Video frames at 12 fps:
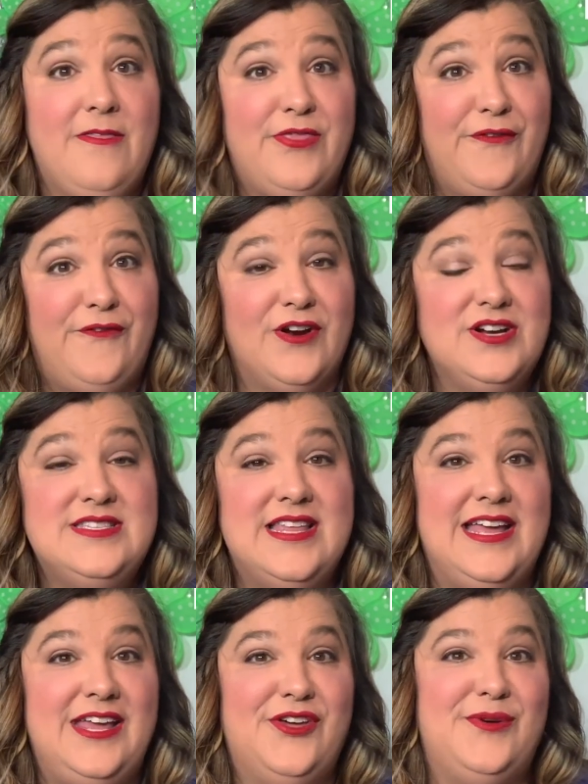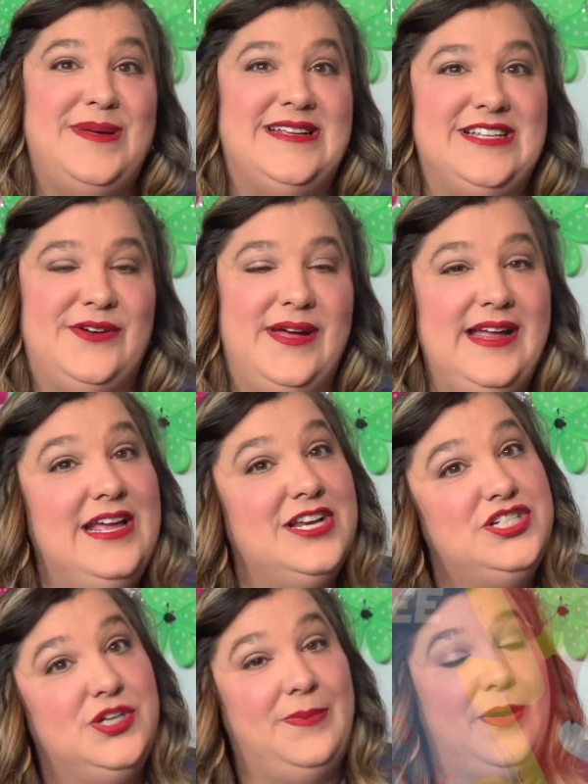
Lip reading: The first thing you'll be doing is you'll